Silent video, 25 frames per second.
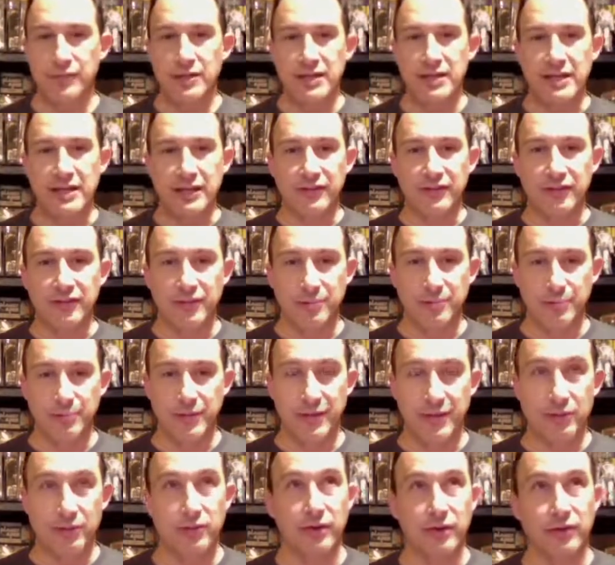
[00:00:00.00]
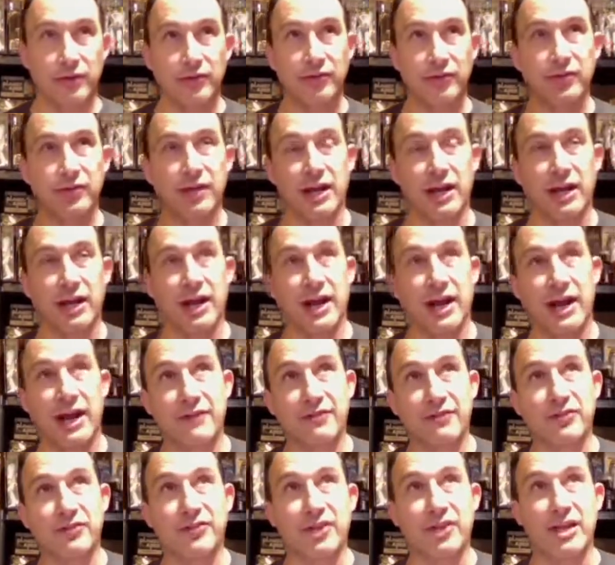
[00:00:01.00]
He gets the big ones, and I
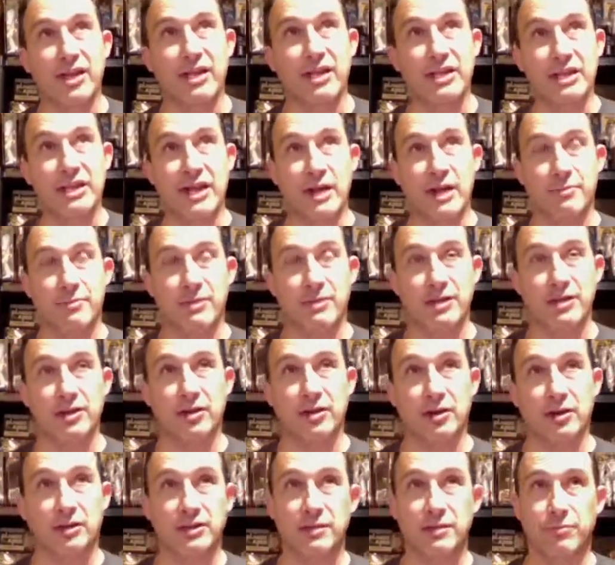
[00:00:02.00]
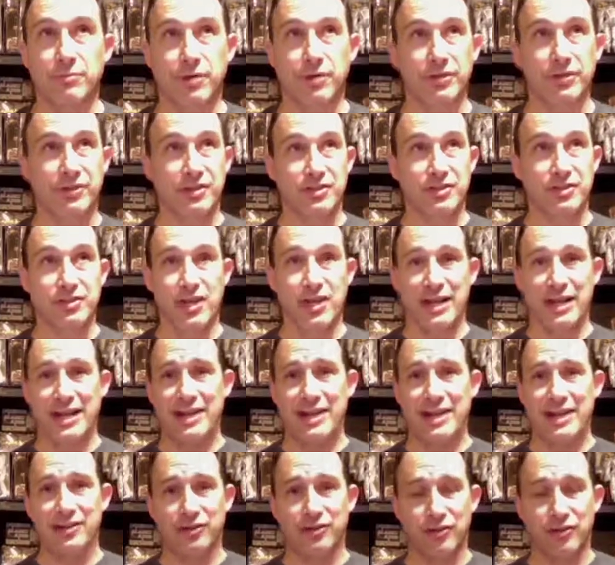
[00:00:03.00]
have to say he got me hooked. I bought the
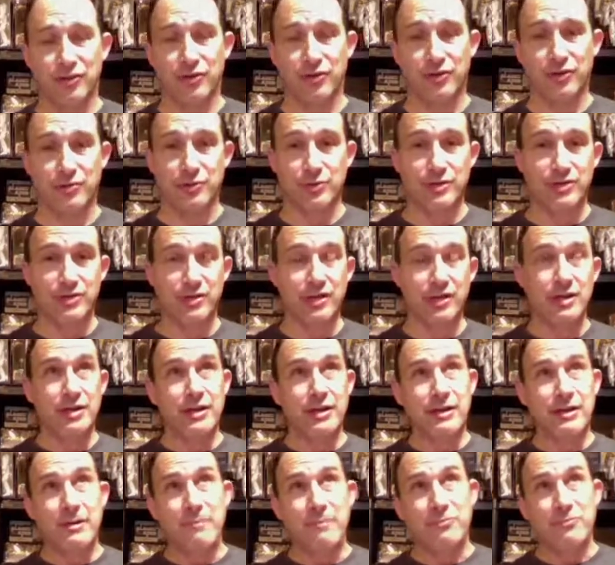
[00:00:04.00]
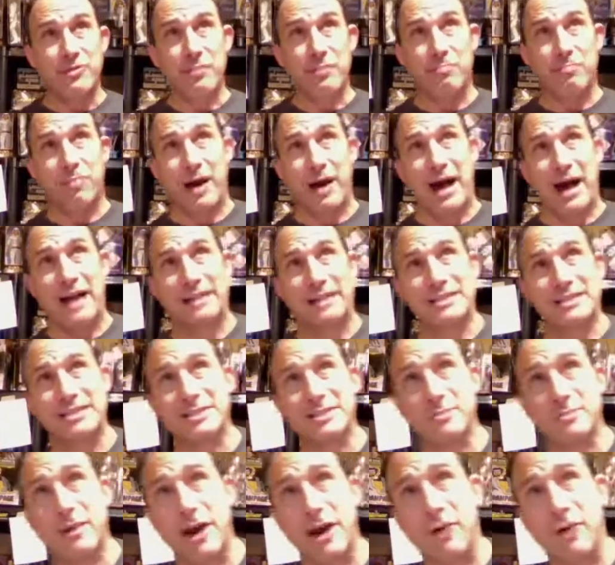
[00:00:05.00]
Gigantosaurus, which the box is
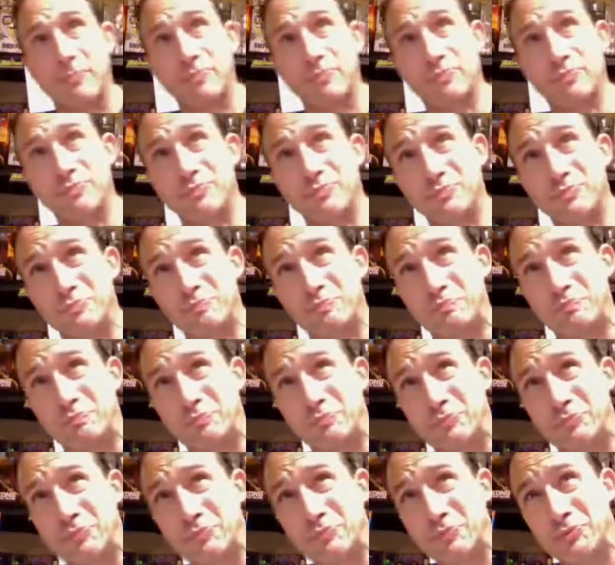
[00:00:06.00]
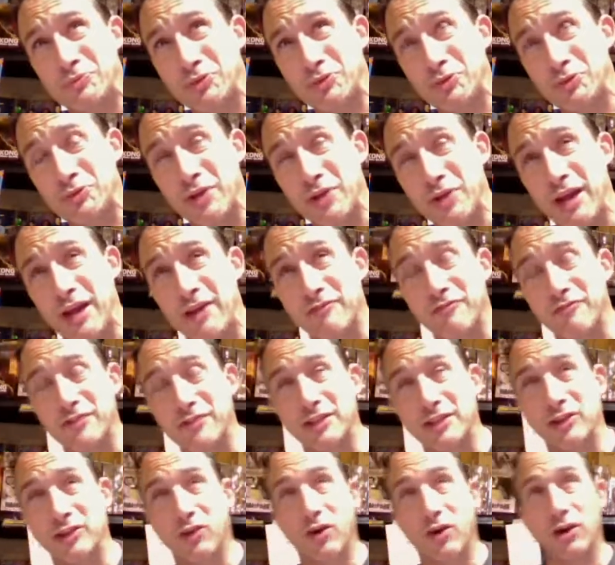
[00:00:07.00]
about 2.5
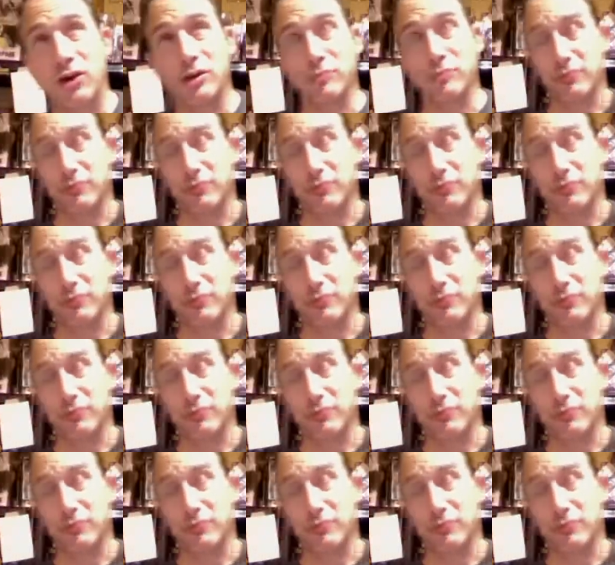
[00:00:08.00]
feet long.